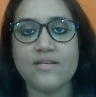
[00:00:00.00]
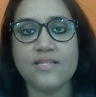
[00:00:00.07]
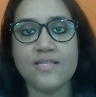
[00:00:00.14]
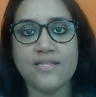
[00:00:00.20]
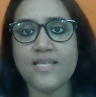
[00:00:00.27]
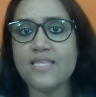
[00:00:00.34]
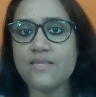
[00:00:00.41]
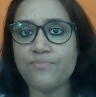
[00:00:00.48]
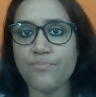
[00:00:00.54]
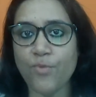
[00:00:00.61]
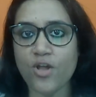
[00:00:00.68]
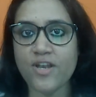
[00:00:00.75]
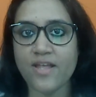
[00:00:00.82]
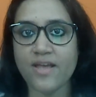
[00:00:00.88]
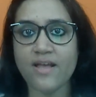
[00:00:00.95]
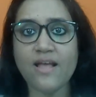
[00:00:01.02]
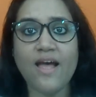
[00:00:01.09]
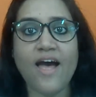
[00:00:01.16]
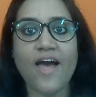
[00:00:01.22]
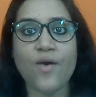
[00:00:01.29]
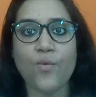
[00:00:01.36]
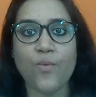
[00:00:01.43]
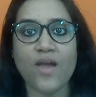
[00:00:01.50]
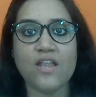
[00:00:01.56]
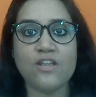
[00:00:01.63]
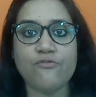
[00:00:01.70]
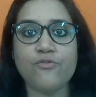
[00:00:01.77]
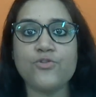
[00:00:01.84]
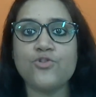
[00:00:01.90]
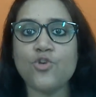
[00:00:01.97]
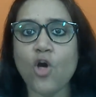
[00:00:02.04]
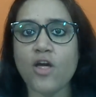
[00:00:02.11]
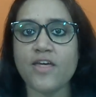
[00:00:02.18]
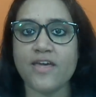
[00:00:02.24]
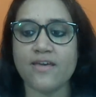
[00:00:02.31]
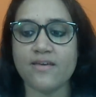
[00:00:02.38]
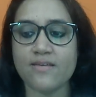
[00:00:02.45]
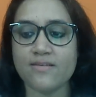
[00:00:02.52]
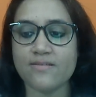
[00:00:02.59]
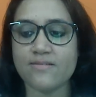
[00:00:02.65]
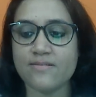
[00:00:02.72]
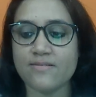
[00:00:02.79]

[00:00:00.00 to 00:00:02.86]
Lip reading: This morning I went for jogging.